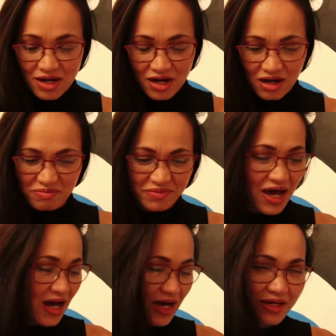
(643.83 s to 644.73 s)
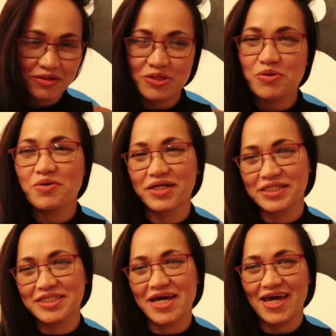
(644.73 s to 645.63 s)
I don't want to
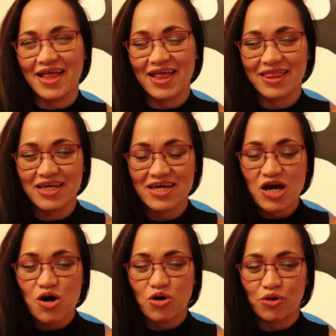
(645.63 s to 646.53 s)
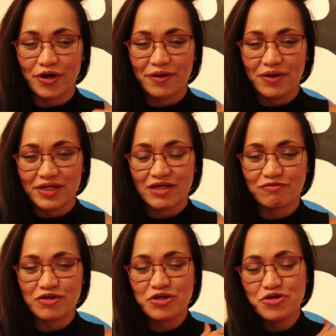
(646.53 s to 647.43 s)
say any or
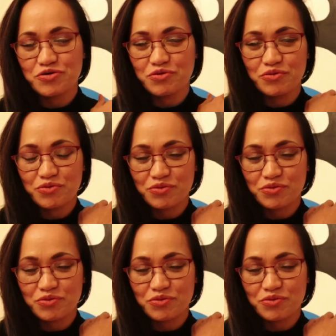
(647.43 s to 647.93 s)
giving you